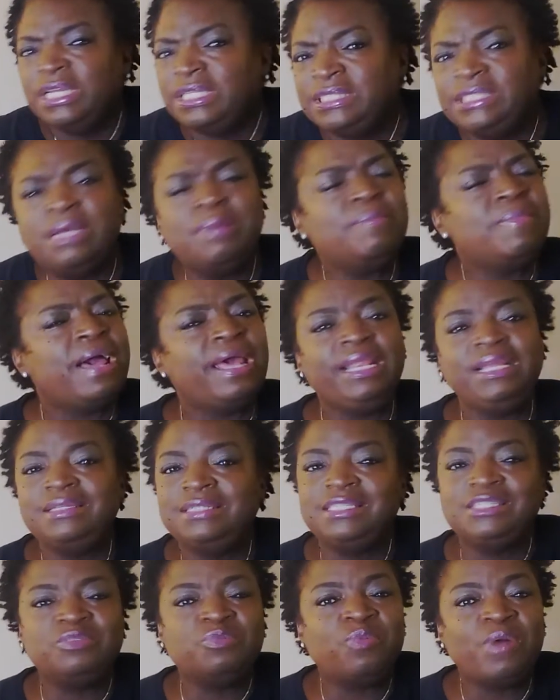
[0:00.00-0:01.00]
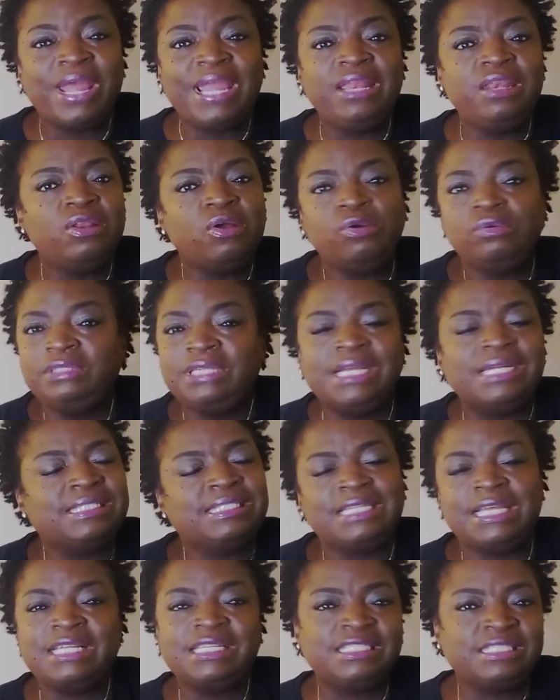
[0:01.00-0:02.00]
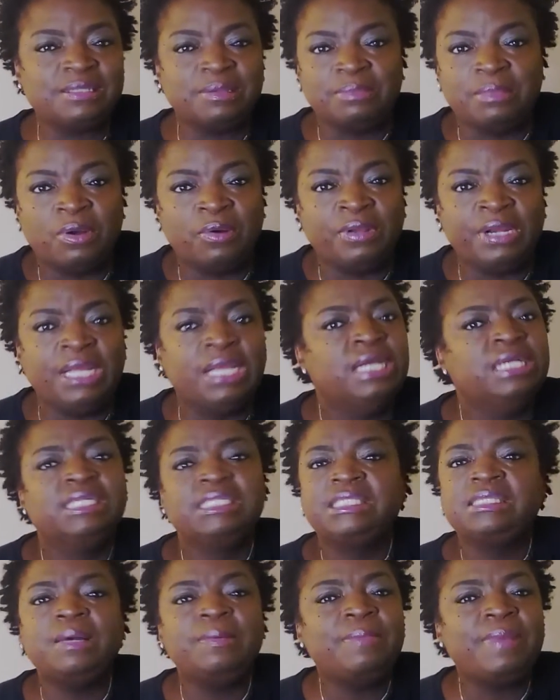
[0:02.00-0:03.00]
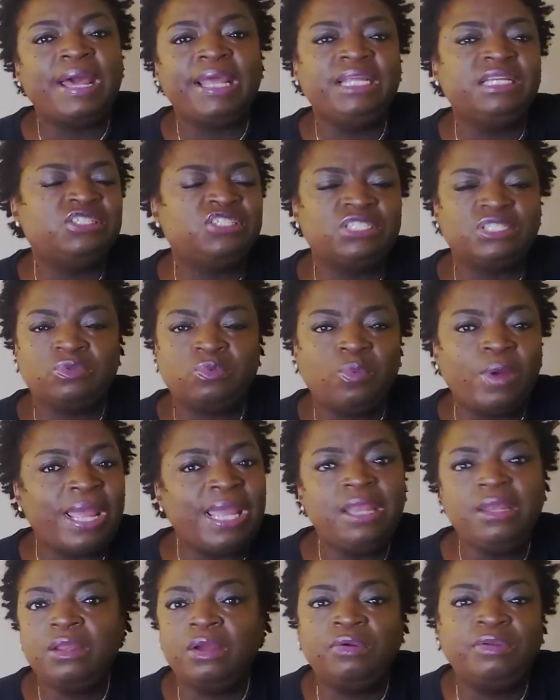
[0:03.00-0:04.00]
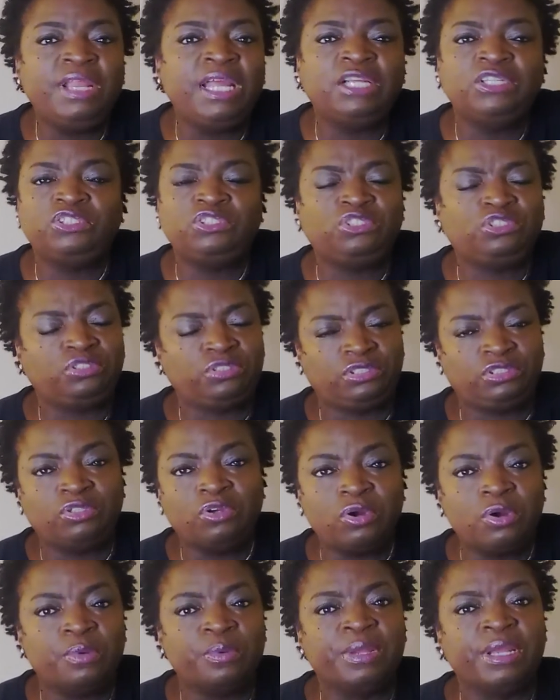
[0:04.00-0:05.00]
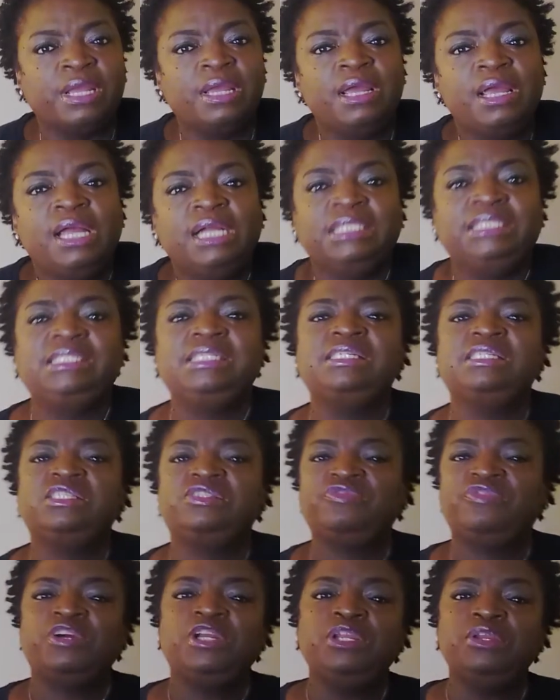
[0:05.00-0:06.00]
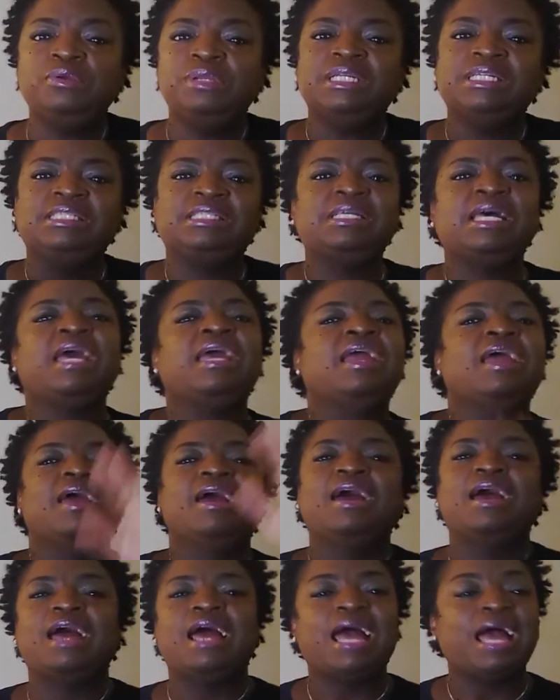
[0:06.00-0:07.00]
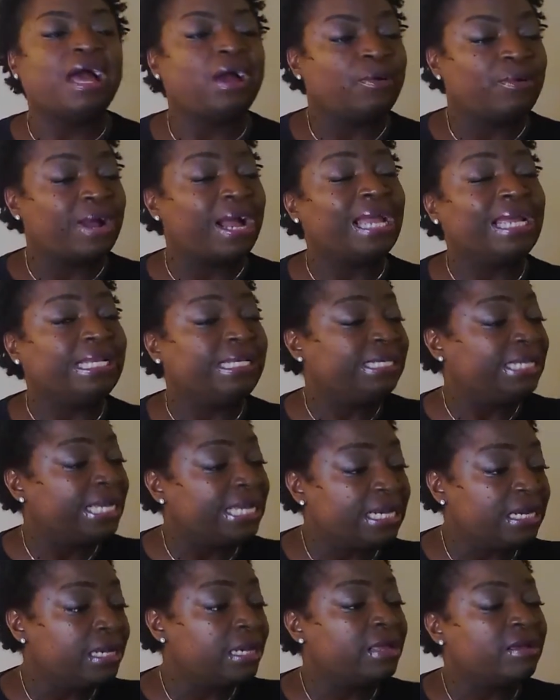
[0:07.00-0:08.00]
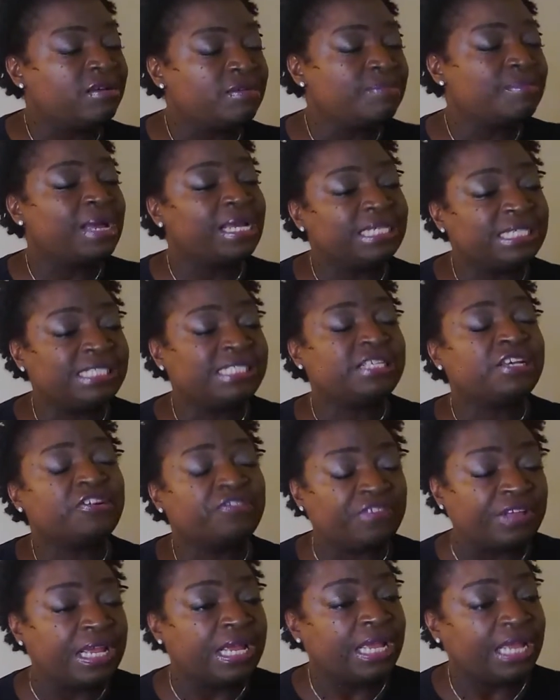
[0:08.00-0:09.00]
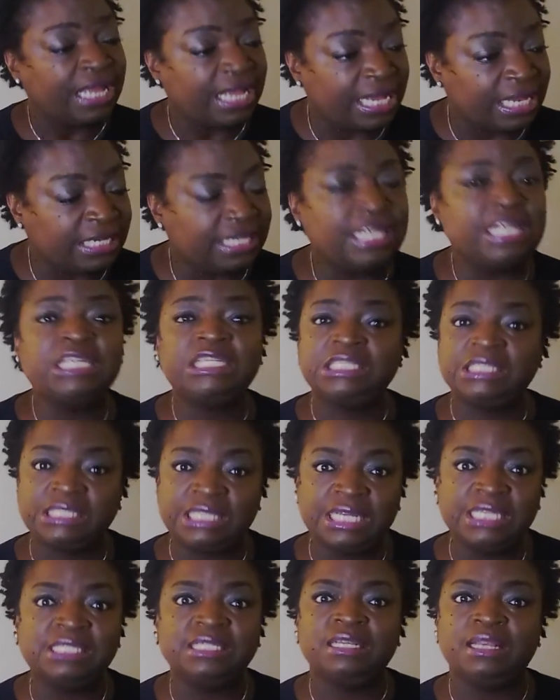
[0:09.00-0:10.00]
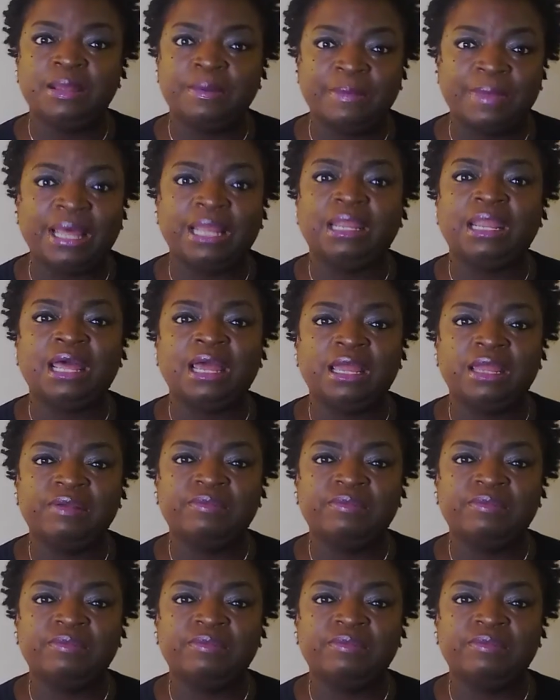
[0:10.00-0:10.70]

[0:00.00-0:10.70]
Somebody is just waiting on that testimony. Somebody is just waiting on that story to, for you to say, how I didn't love myself in this season in my life.